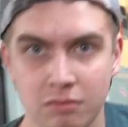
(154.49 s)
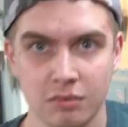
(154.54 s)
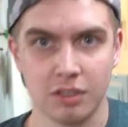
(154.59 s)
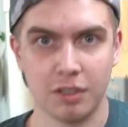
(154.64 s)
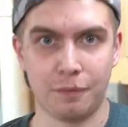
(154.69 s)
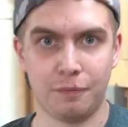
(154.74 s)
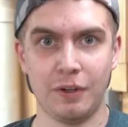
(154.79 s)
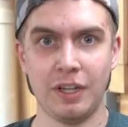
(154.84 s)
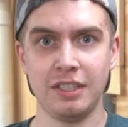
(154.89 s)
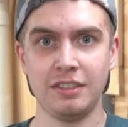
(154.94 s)

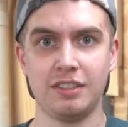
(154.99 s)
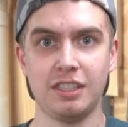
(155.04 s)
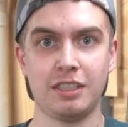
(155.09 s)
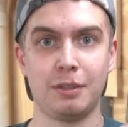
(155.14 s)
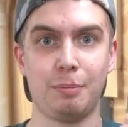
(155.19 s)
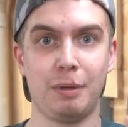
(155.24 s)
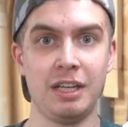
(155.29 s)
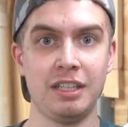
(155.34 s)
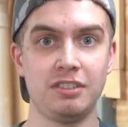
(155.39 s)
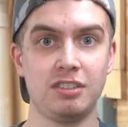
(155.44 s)
the fence that
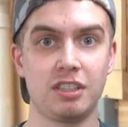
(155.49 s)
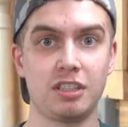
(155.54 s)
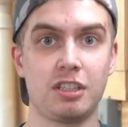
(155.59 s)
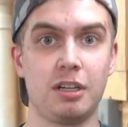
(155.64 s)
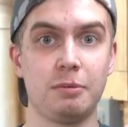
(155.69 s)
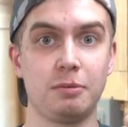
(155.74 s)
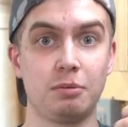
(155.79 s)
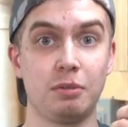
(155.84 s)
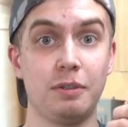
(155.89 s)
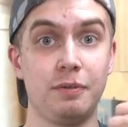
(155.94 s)
the bandsaw
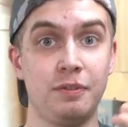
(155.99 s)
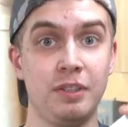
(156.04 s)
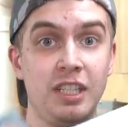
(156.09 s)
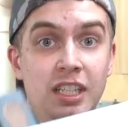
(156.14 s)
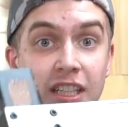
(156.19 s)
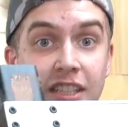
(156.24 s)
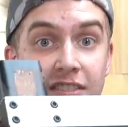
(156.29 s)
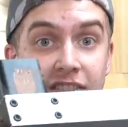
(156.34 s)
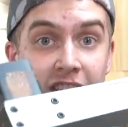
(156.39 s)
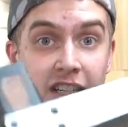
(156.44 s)
comes with
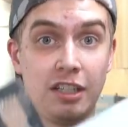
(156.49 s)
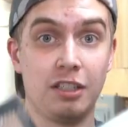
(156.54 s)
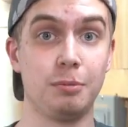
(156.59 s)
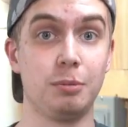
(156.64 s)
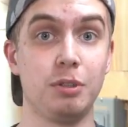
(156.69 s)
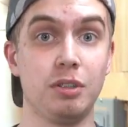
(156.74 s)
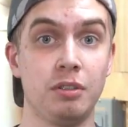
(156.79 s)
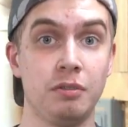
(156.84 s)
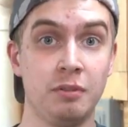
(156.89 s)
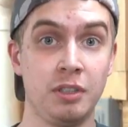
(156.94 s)
is
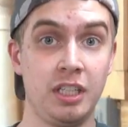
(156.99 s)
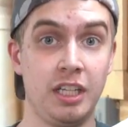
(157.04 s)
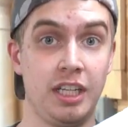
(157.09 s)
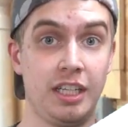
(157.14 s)
terrible.